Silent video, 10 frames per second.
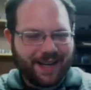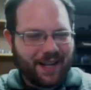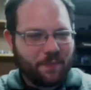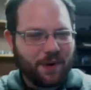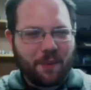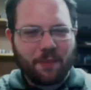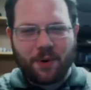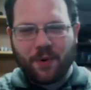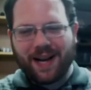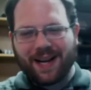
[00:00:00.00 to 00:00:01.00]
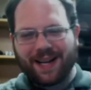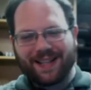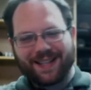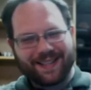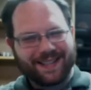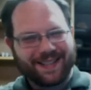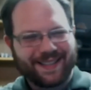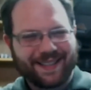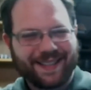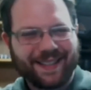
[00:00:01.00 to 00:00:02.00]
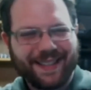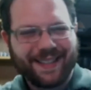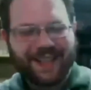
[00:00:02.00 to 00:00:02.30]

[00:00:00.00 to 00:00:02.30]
then you probably put it away. I think I